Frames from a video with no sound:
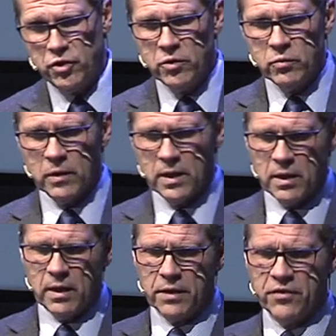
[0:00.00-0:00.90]
new
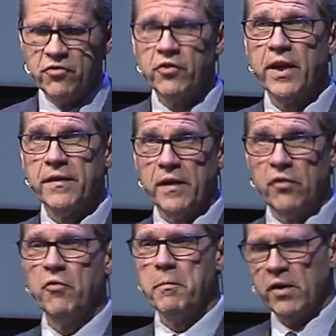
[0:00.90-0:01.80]
uh,
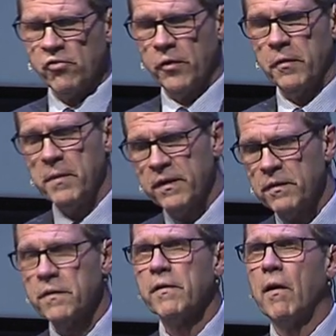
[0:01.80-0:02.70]
digitization
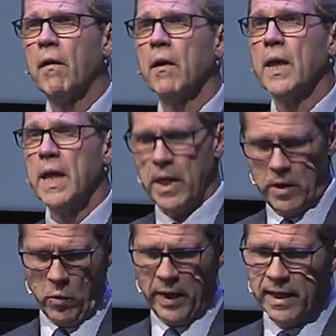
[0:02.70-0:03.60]
methods are
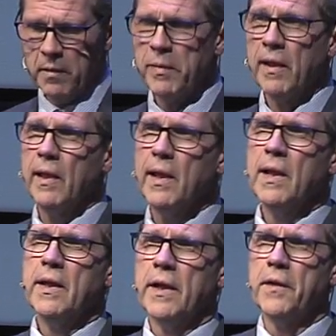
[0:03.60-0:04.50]
available,
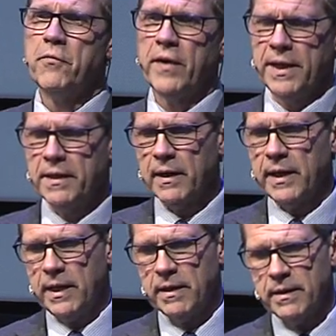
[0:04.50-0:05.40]
and finally,